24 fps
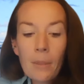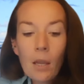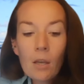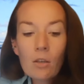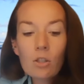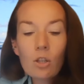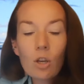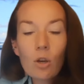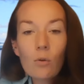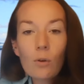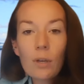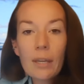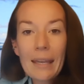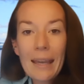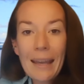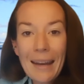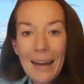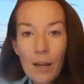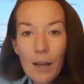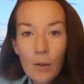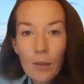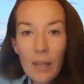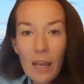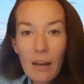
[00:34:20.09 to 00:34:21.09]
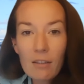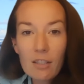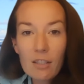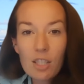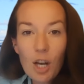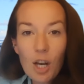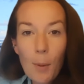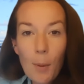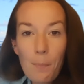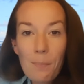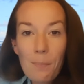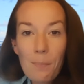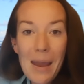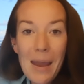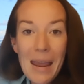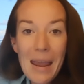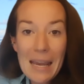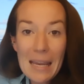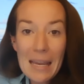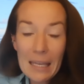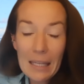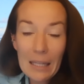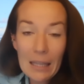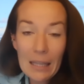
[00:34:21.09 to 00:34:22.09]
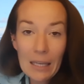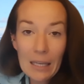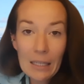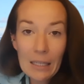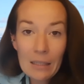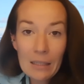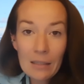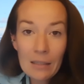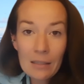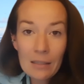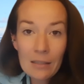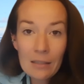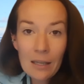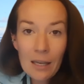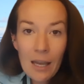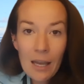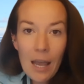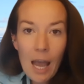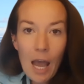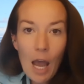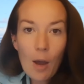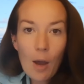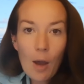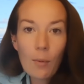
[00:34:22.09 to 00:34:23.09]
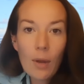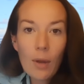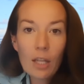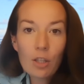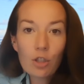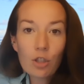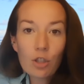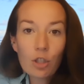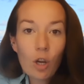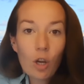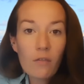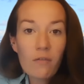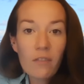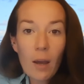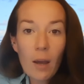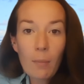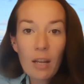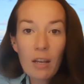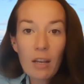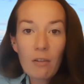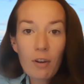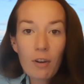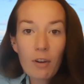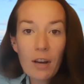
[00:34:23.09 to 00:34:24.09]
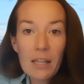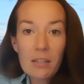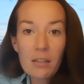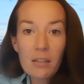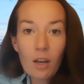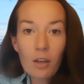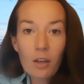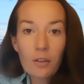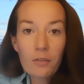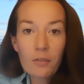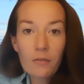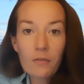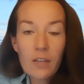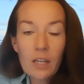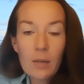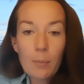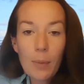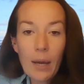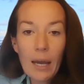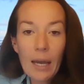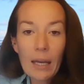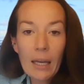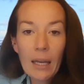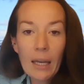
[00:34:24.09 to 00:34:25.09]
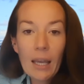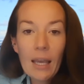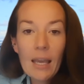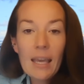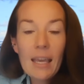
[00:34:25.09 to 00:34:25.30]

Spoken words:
So get out there and start making things, and show family and friends and ask for feedback.